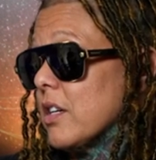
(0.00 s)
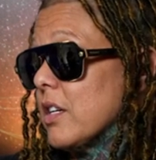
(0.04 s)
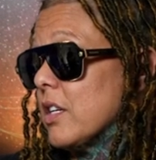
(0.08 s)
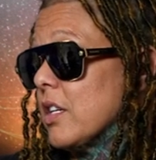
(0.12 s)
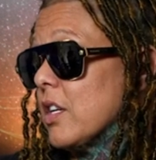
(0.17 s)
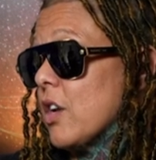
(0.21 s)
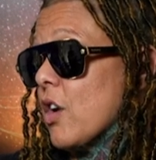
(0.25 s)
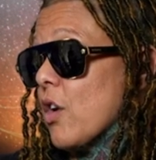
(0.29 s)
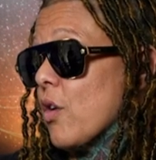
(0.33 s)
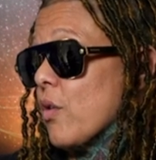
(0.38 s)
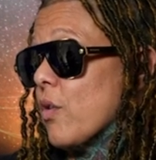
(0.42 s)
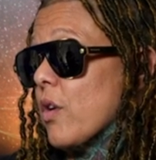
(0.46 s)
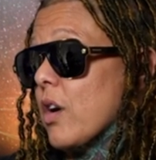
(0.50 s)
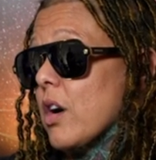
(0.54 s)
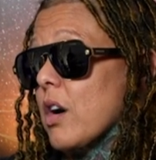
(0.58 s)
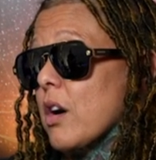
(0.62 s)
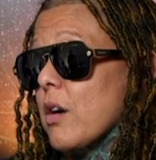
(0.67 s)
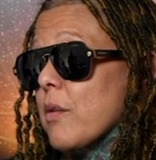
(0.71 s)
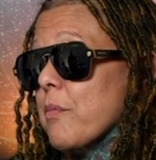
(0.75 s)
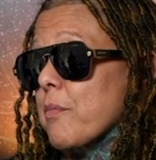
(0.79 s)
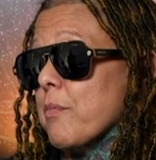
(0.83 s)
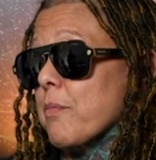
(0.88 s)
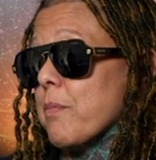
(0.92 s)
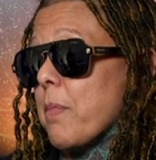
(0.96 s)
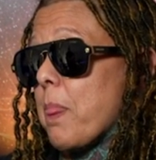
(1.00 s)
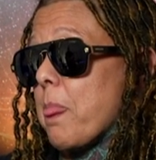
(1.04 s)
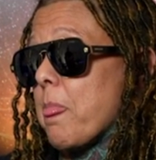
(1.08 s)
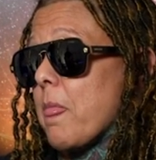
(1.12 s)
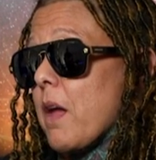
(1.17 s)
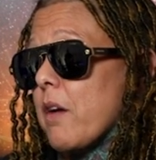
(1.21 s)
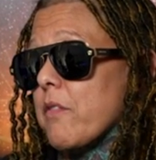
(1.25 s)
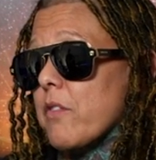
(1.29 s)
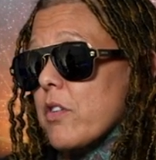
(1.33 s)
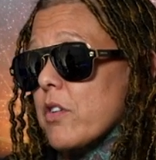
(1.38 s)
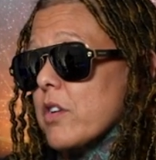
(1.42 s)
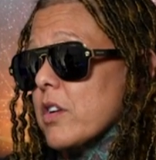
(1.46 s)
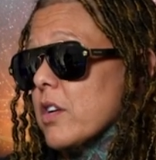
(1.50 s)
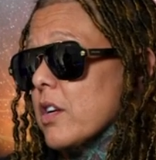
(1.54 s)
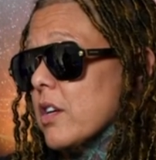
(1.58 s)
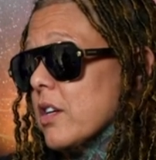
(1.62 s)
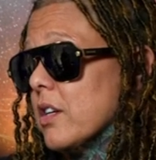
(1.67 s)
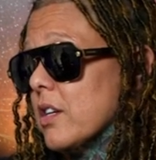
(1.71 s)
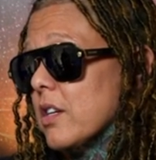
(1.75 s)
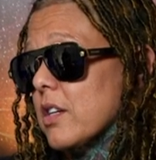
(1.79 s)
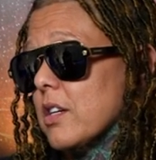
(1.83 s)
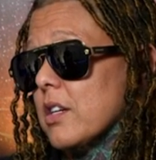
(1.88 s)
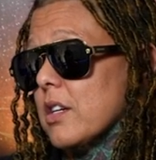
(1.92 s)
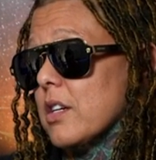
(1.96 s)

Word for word: You know, um, I've earned it